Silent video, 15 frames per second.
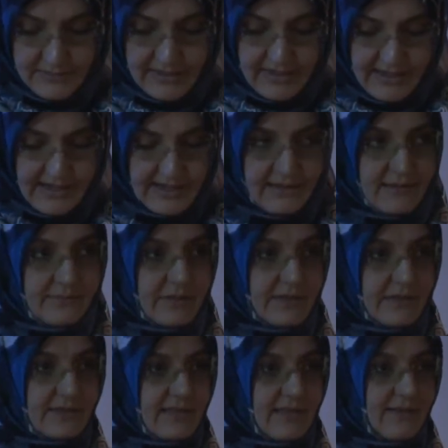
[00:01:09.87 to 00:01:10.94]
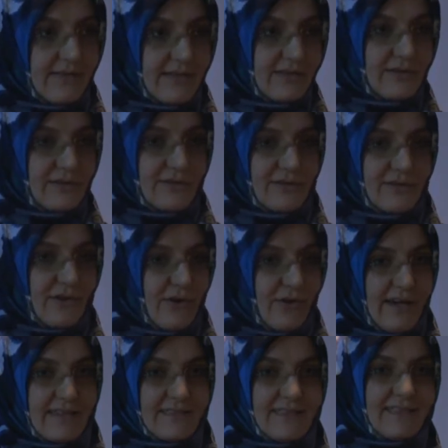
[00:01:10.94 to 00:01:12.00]
Mikhail, because he went to
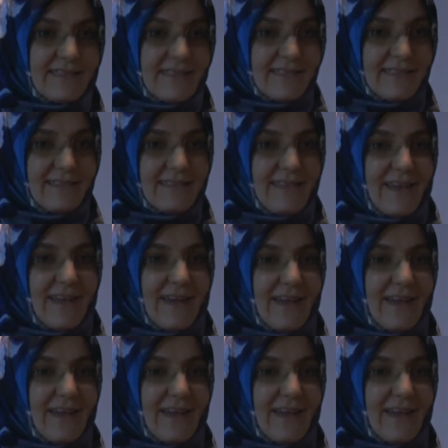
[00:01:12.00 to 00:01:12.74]
coexistence,